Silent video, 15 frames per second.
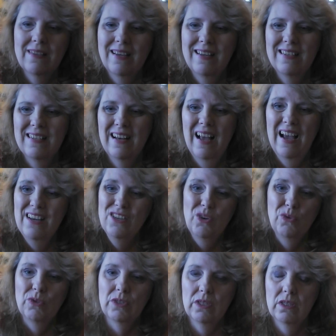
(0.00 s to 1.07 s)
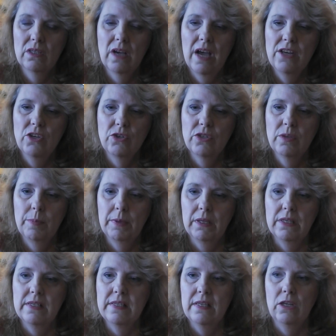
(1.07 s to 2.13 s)
like I said, I don't
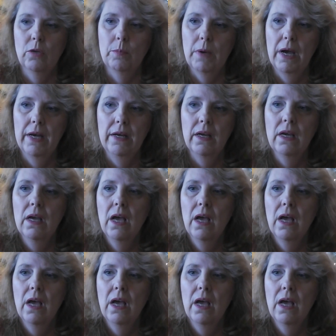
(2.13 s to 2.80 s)
typically seal mine.